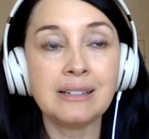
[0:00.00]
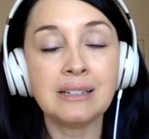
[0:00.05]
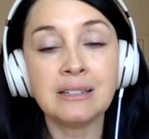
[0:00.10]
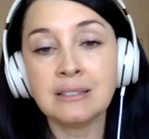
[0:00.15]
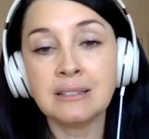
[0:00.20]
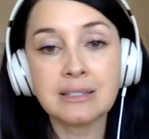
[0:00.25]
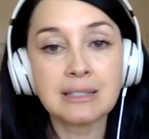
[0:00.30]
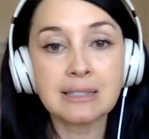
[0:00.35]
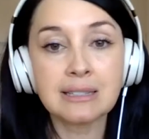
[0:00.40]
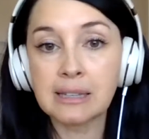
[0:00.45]

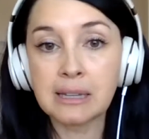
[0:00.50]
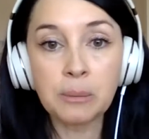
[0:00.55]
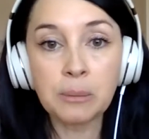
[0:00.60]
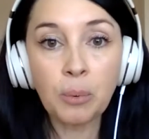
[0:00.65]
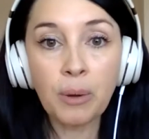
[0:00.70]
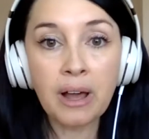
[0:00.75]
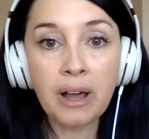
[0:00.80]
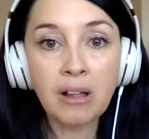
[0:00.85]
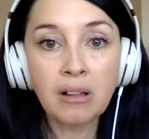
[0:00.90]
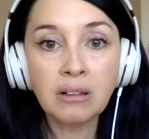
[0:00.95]
didn't sleep
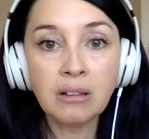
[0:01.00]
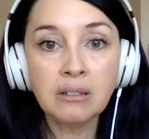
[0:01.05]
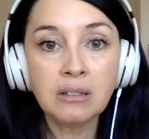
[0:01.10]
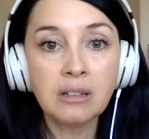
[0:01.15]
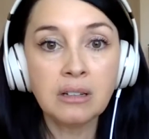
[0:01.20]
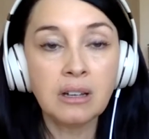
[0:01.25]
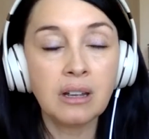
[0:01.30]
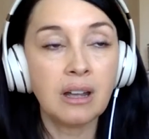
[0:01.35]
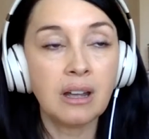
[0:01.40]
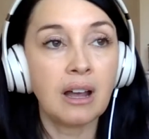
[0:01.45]
well.
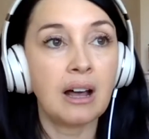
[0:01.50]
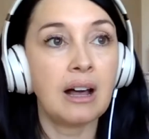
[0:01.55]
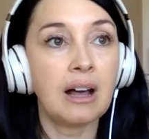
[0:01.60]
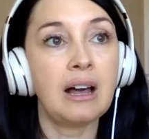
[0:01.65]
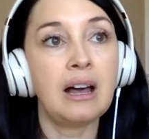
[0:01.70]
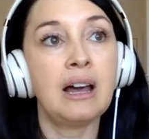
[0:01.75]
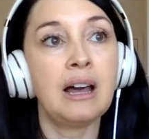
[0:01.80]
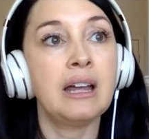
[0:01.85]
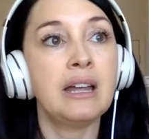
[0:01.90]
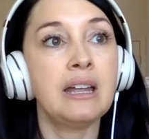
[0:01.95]

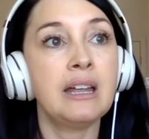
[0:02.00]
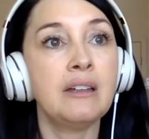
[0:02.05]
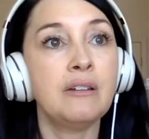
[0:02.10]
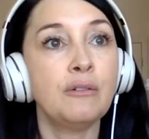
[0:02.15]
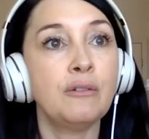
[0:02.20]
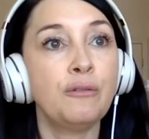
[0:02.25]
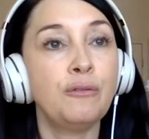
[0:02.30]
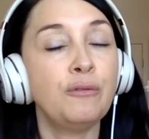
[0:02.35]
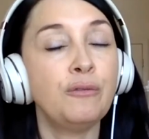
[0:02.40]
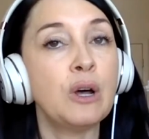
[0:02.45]
I
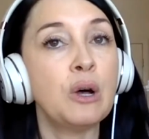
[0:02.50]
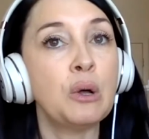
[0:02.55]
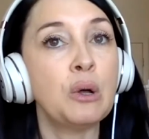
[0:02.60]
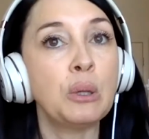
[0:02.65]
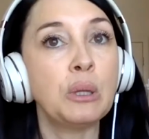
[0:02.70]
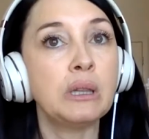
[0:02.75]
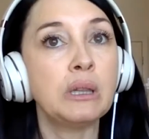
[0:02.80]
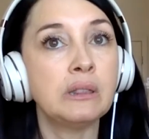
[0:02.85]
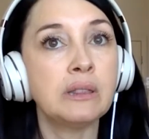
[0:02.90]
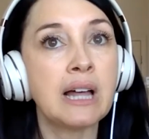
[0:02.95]

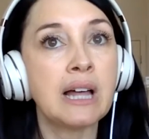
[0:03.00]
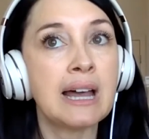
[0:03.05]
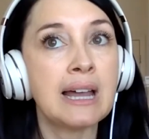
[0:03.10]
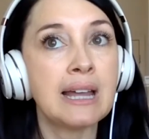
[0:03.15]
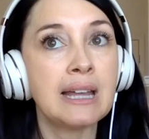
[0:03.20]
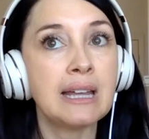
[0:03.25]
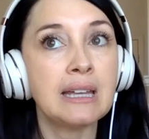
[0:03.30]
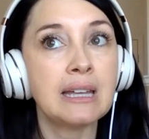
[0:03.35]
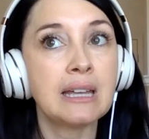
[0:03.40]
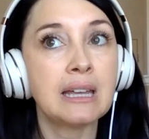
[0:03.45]
felt
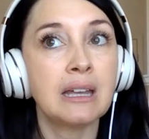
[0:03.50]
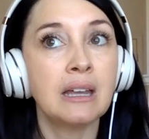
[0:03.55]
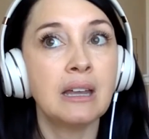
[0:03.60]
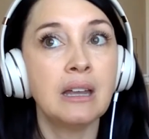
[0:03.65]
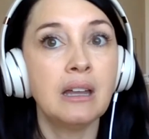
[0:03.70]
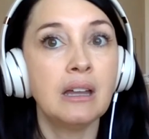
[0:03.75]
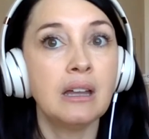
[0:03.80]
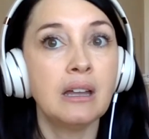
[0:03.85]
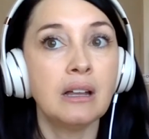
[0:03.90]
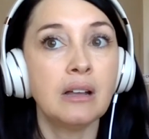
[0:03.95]
like
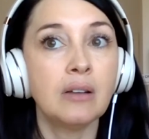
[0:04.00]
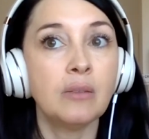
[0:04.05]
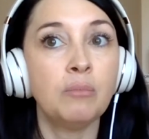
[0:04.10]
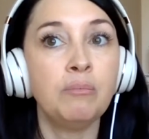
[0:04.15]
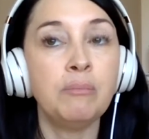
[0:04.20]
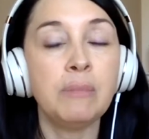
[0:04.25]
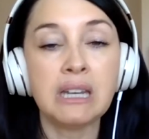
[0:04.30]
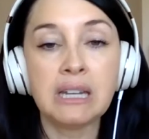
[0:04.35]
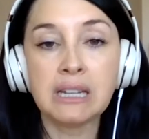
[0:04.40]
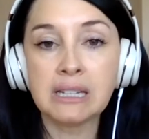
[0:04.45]

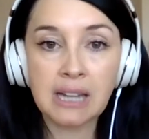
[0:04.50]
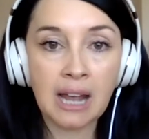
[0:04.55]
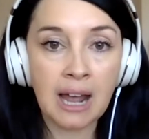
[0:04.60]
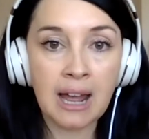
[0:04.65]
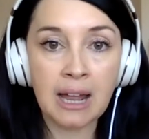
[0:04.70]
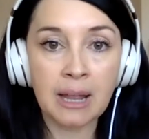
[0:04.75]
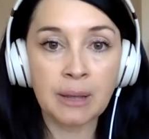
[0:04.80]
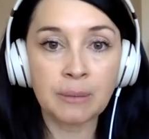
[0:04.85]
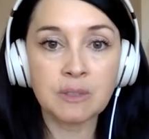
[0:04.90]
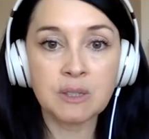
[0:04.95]
many
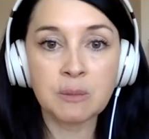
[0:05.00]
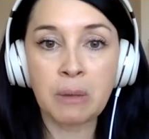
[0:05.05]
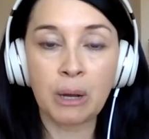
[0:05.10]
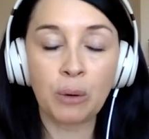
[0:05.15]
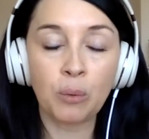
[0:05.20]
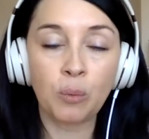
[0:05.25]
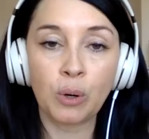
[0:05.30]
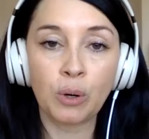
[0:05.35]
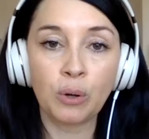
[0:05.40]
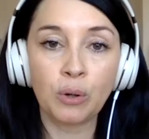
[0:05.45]
times my
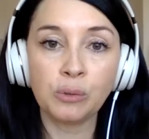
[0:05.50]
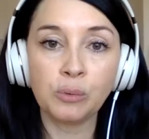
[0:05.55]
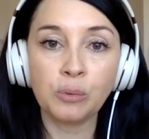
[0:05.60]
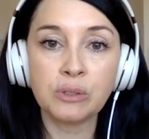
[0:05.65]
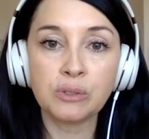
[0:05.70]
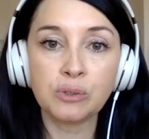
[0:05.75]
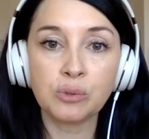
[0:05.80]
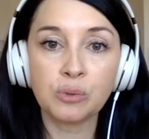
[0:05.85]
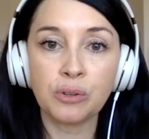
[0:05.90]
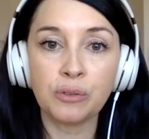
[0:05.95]
world
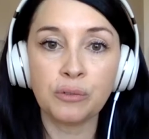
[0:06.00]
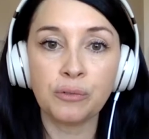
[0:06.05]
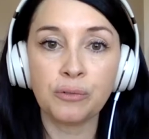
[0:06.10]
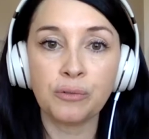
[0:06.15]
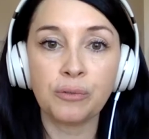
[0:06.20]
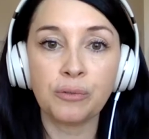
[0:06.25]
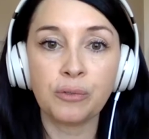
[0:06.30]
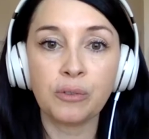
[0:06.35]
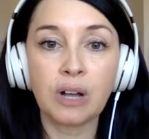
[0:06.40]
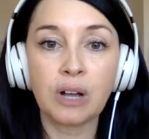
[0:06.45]
was sort of
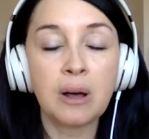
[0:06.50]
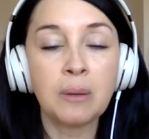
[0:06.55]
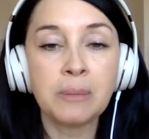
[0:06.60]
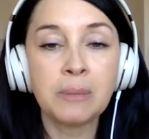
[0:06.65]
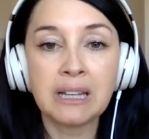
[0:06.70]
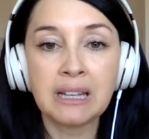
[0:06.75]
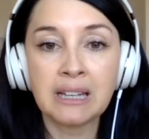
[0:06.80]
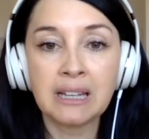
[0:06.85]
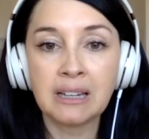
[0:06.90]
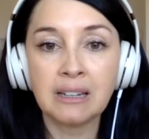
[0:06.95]

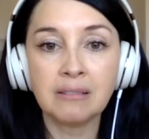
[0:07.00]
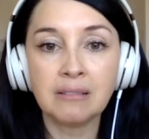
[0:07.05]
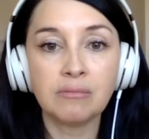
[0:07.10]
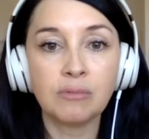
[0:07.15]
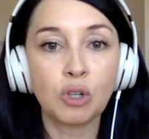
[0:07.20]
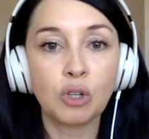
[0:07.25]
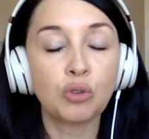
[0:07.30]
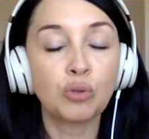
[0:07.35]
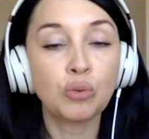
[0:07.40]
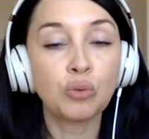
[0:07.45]
coming in,
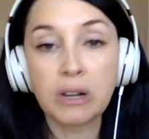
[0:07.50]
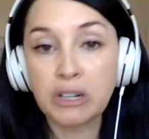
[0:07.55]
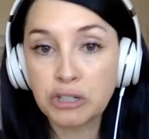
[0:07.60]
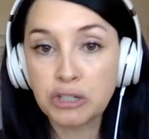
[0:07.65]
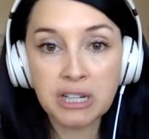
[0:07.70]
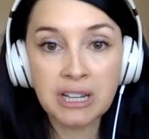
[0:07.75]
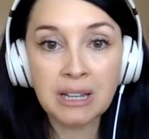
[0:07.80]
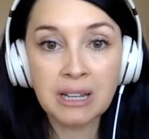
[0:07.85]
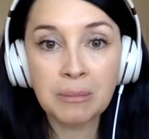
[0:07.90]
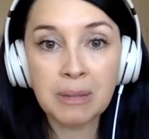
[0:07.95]

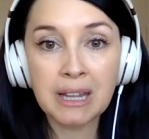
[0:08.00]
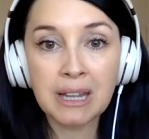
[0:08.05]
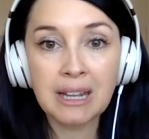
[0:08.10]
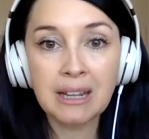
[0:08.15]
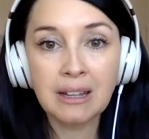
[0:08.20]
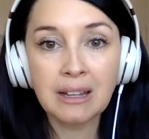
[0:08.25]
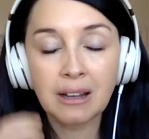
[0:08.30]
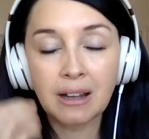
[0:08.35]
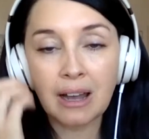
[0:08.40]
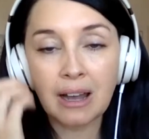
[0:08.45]
crushing
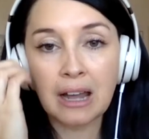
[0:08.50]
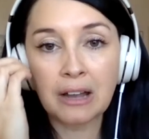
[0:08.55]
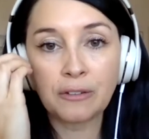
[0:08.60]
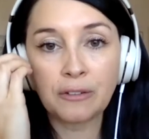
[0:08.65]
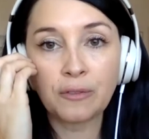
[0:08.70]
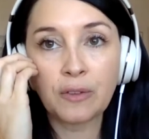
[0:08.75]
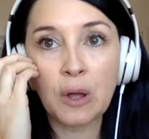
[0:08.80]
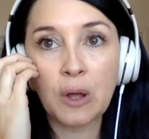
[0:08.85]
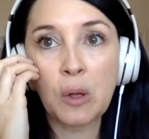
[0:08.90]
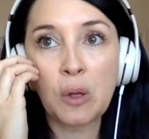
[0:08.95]
me. I
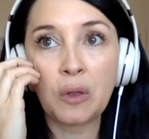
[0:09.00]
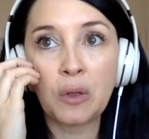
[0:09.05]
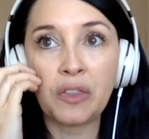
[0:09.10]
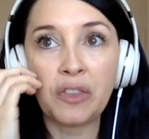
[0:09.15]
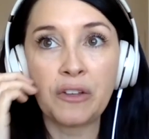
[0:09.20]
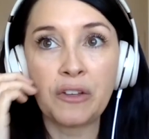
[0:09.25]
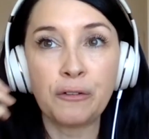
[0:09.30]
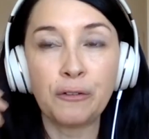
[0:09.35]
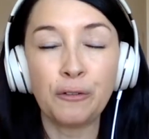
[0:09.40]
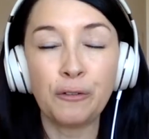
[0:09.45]
felt
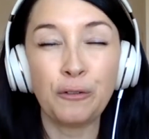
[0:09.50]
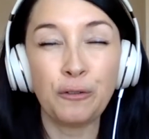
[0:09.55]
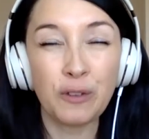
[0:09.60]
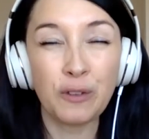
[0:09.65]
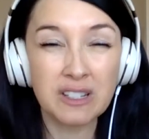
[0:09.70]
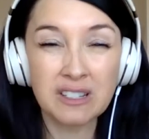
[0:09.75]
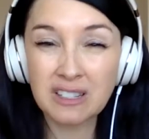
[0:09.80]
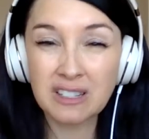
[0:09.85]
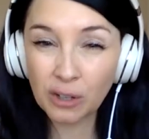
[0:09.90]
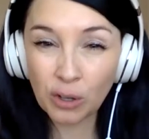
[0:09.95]
the
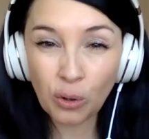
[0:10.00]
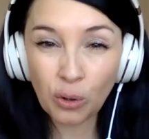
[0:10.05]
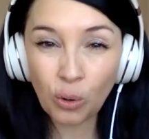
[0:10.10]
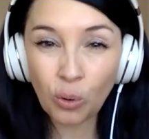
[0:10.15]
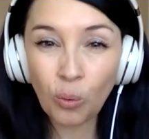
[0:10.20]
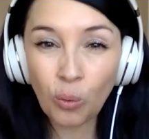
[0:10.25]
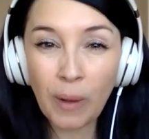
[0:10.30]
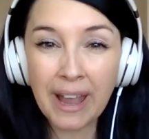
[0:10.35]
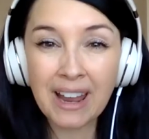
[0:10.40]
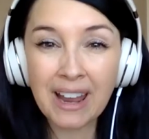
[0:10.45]

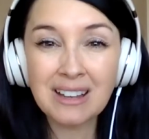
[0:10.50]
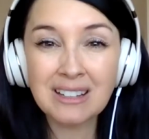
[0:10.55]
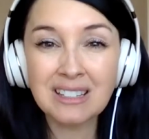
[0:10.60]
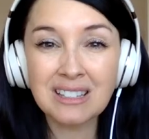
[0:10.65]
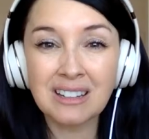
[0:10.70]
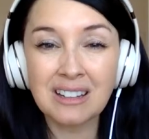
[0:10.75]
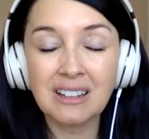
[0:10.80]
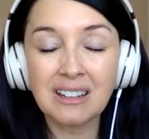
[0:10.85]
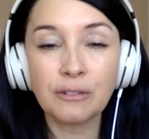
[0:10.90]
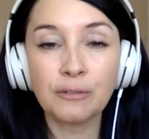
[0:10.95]
physical weight
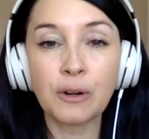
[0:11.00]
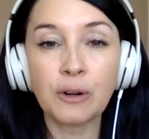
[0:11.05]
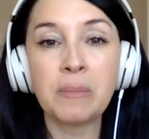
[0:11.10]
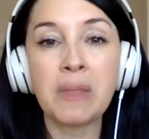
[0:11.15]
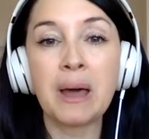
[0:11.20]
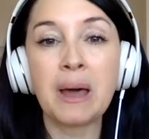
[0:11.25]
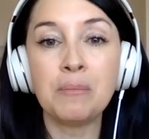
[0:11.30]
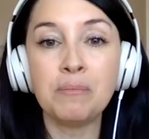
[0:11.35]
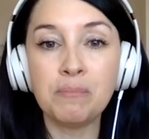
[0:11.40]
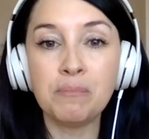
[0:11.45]
from
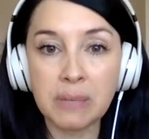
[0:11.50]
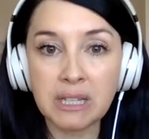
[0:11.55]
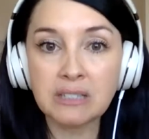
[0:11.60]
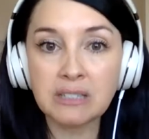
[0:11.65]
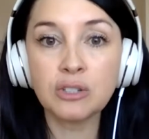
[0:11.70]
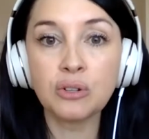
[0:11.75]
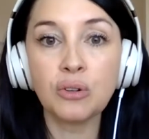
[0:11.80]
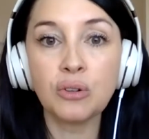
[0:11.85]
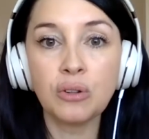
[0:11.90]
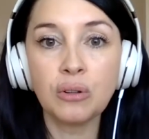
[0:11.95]
that
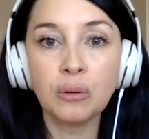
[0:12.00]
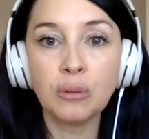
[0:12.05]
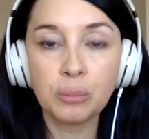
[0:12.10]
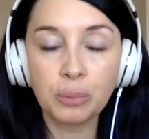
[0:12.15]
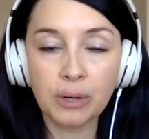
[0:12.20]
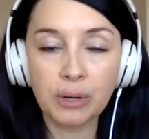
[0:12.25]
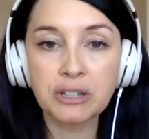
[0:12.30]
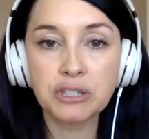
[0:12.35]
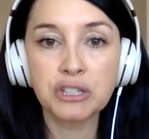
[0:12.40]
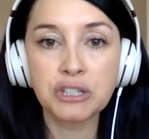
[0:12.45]
mental
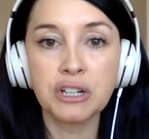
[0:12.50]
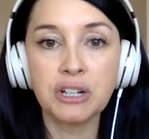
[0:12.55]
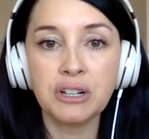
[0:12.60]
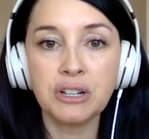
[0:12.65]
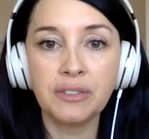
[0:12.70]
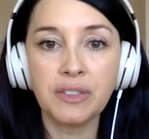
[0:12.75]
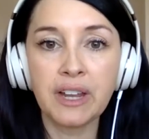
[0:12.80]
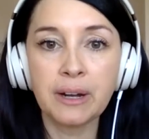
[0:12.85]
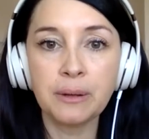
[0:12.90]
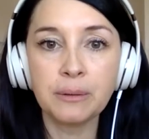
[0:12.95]
pressure
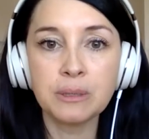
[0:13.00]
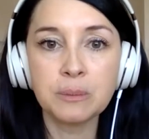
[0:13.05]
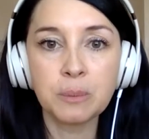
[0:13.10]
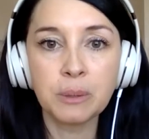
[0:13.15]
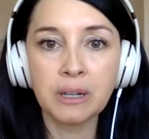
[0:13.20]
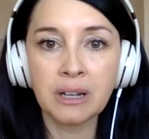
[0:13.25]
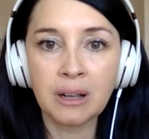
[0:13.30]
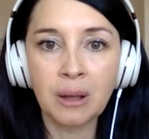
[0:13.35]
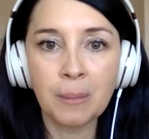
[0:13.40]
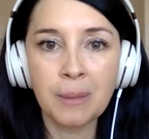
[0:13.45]
that I was
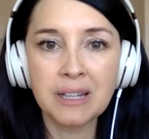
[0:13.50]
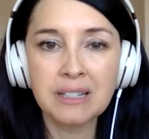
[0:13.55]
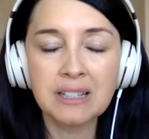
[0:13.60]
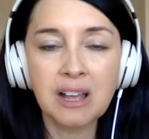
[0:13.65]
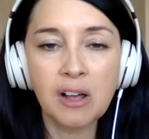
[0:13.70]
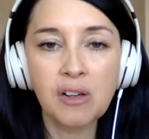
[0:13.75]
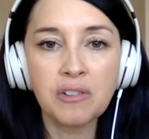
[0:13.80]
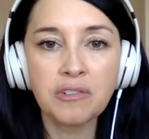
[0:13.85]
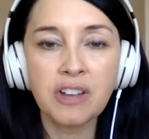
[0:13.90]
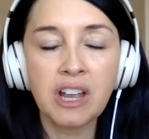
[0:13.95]
putting on
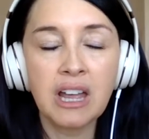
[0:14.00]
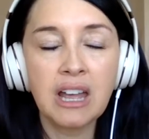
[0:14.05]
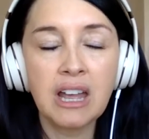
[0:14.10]
myself.